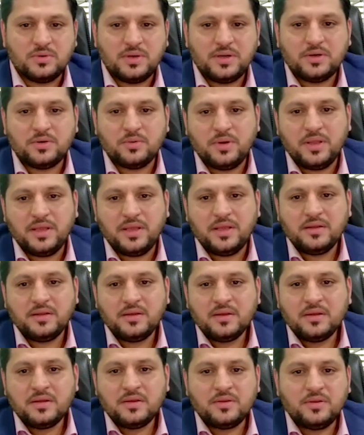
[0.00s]
And today,
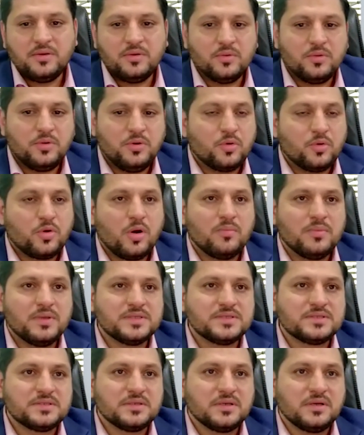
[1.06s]
Newcom
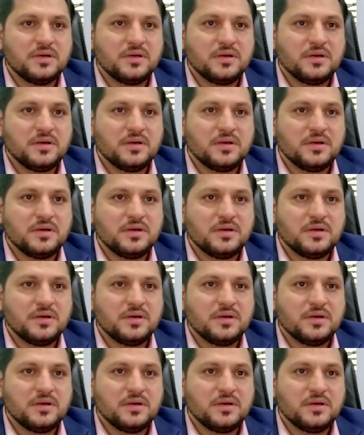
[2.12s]
is